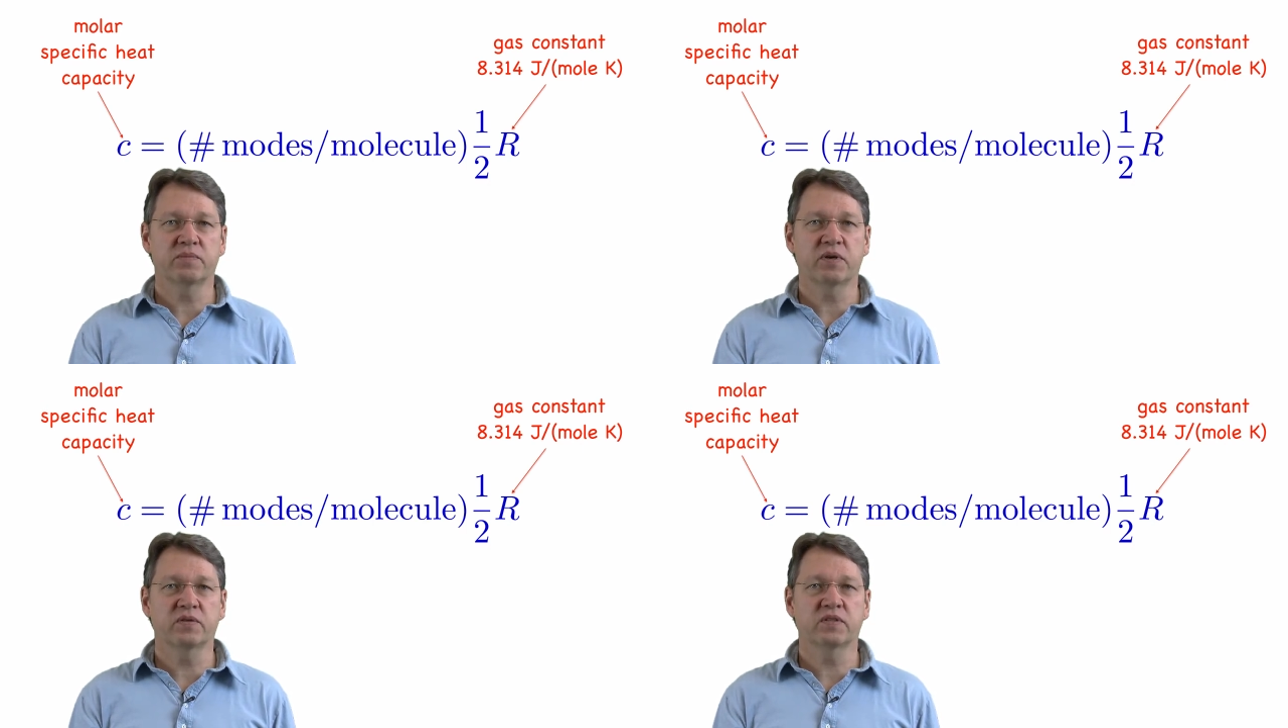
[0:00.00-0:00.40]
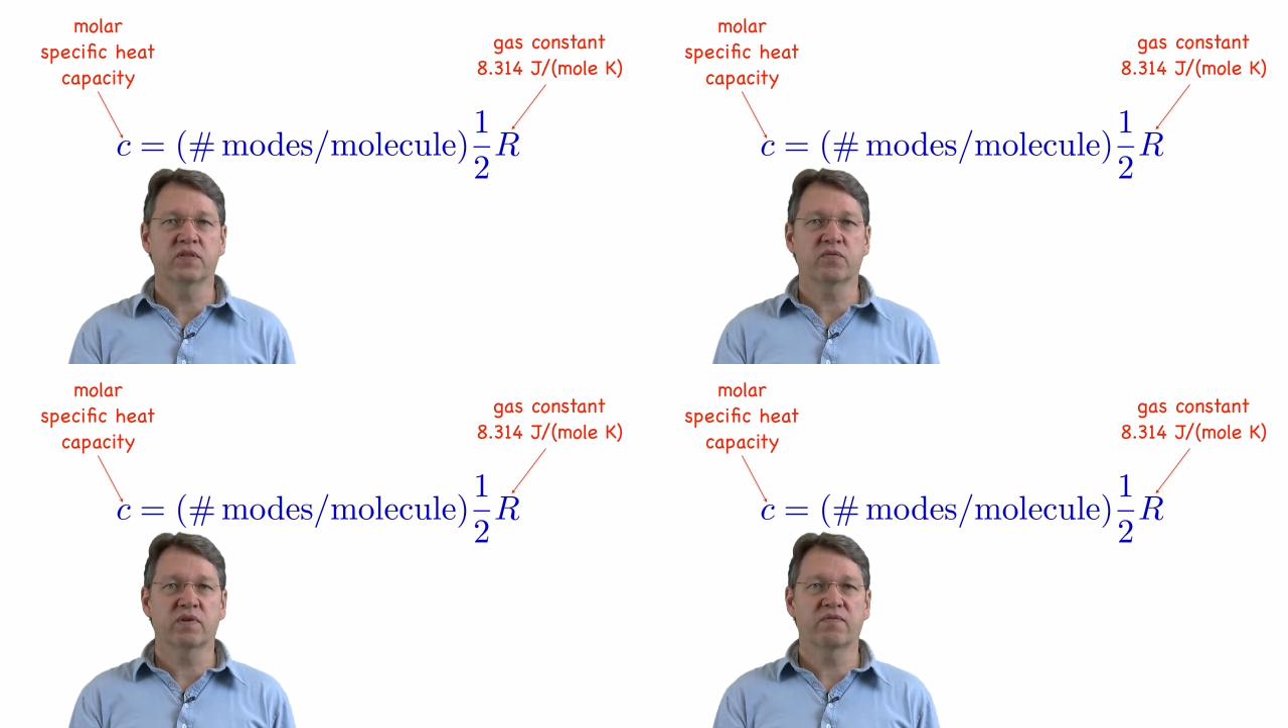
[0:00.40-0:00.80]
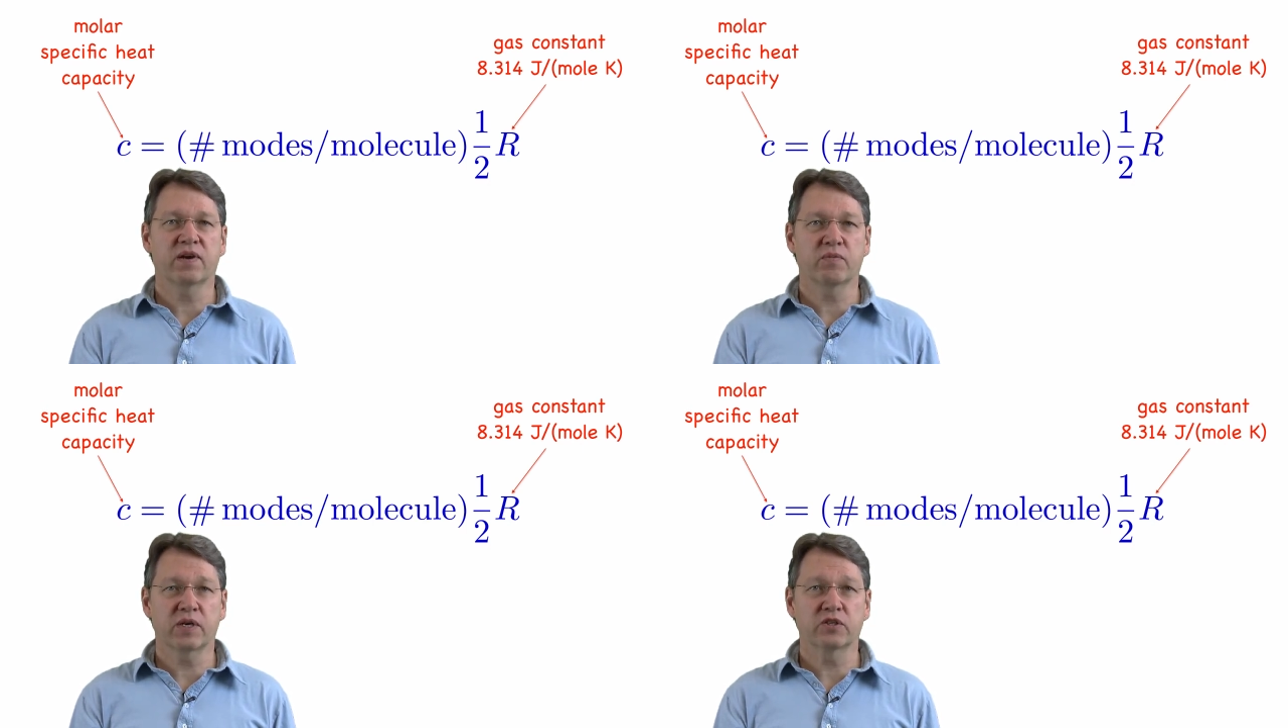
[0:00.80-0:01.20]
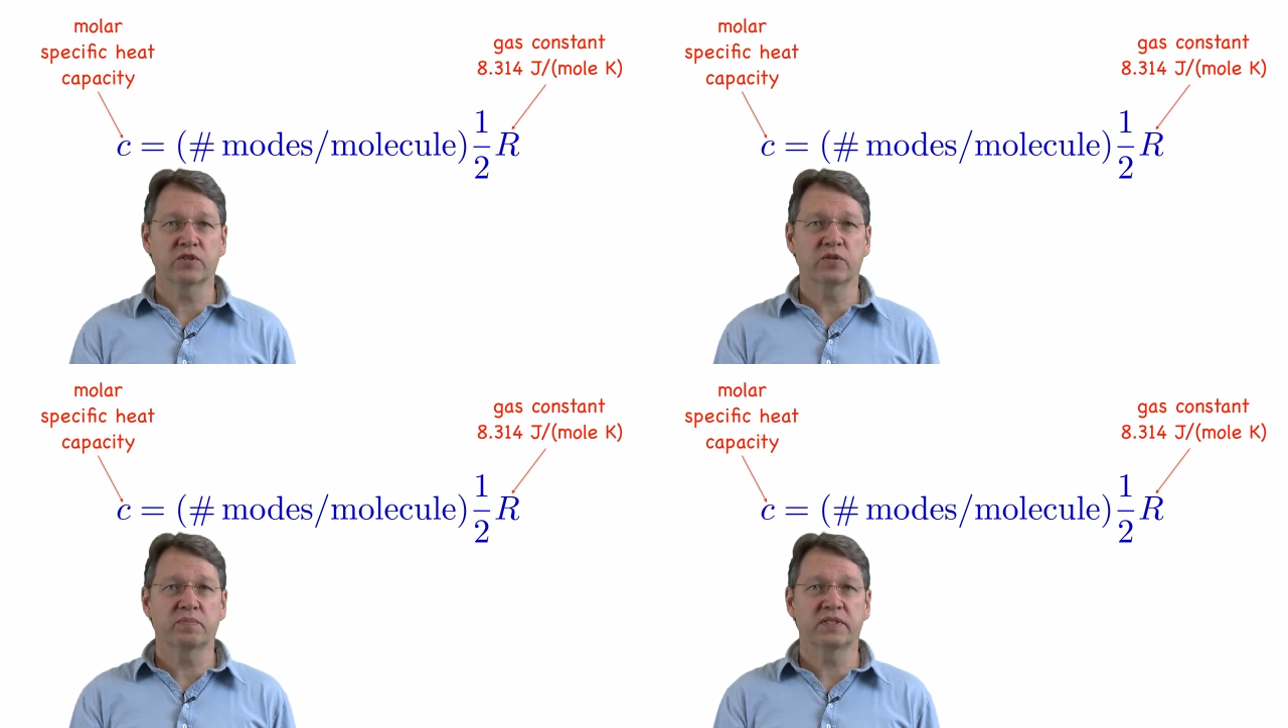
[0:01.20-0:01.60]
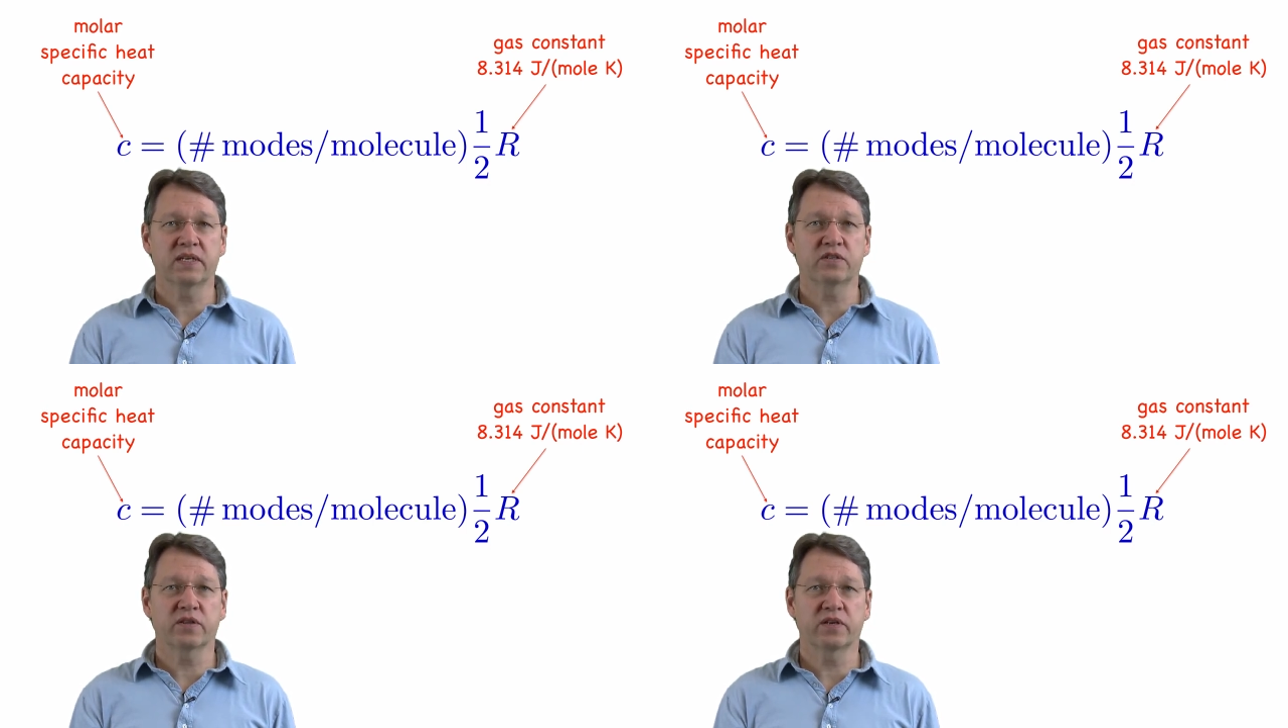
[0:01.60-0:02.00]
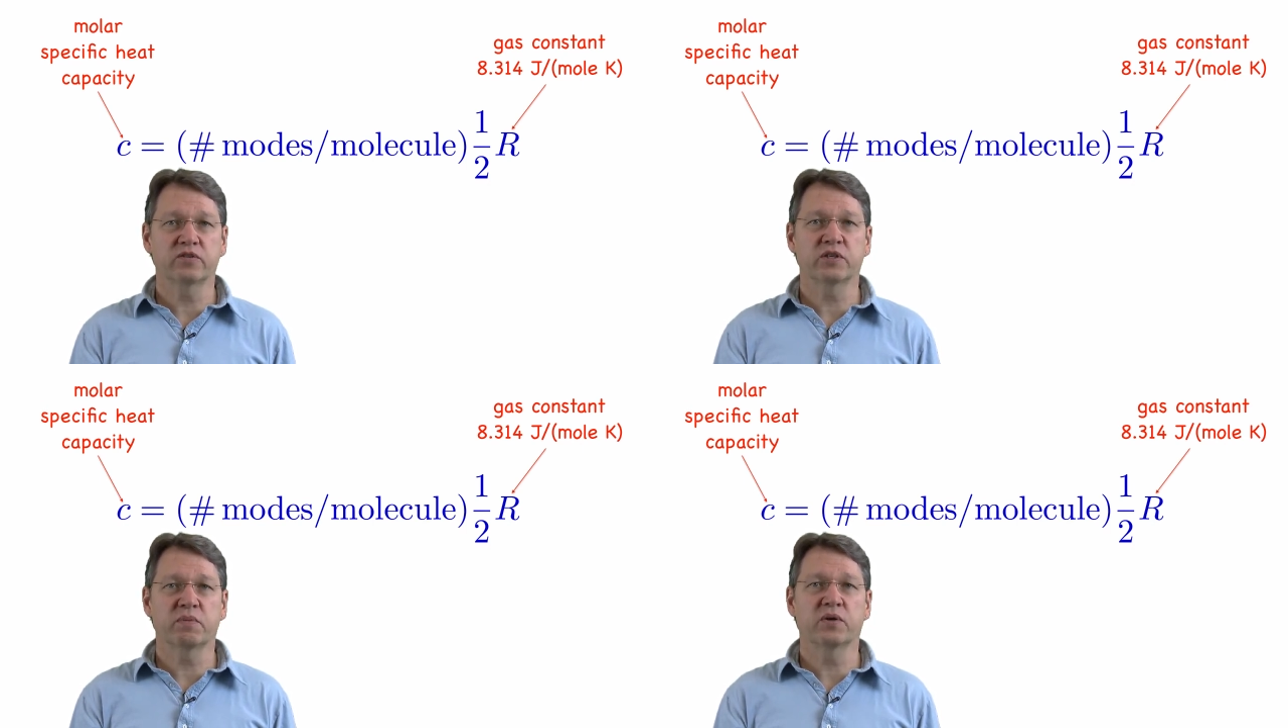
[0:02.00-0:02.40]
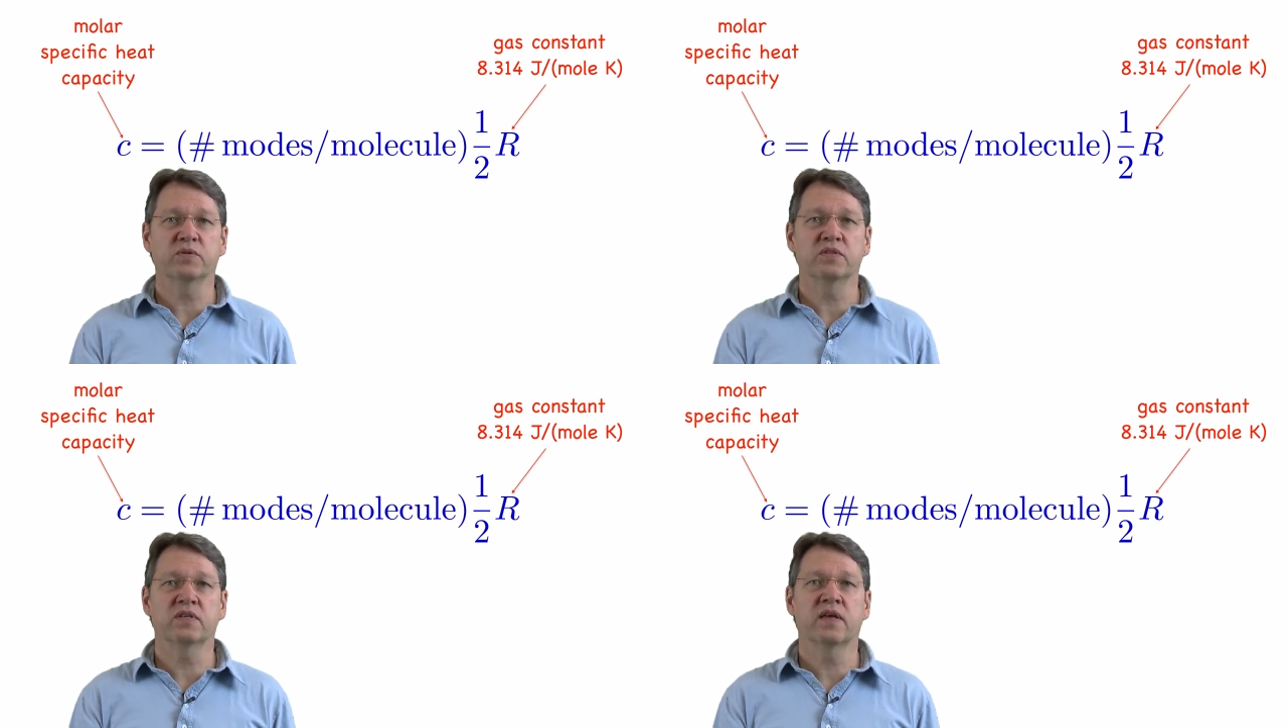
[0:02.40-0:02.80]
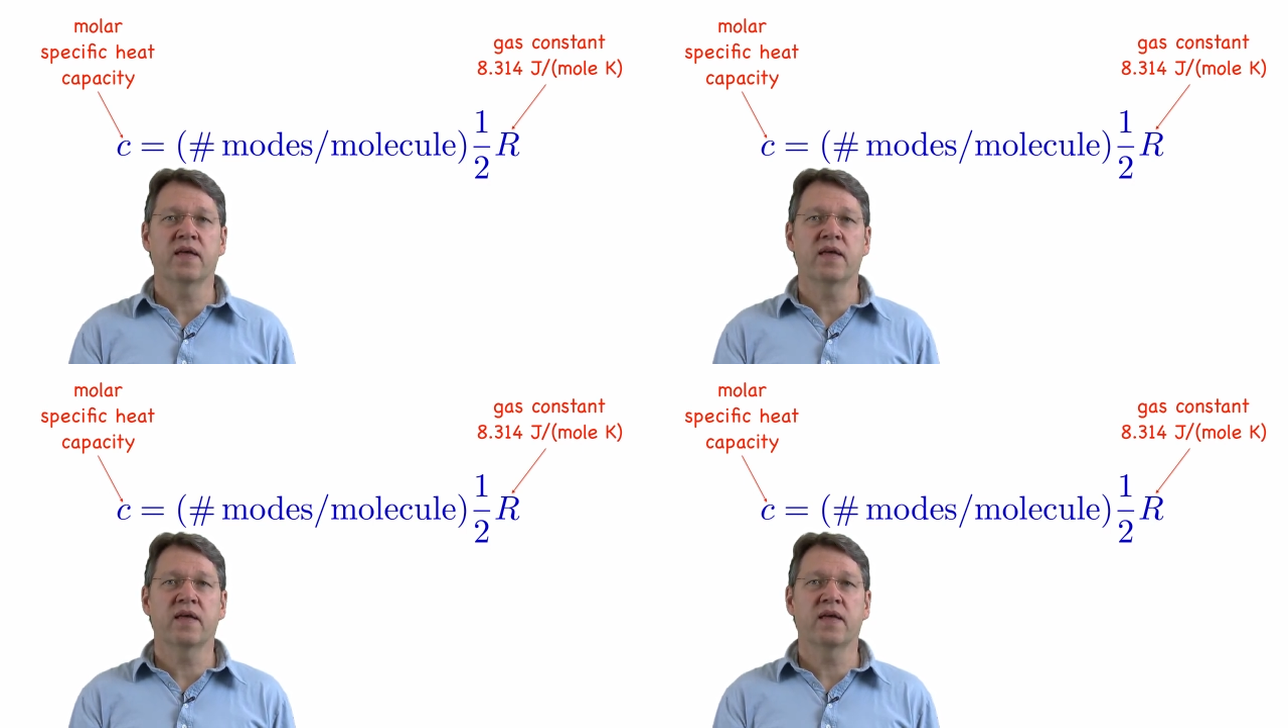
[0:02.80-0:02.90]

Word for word: modes and three vibrational potential energy modes.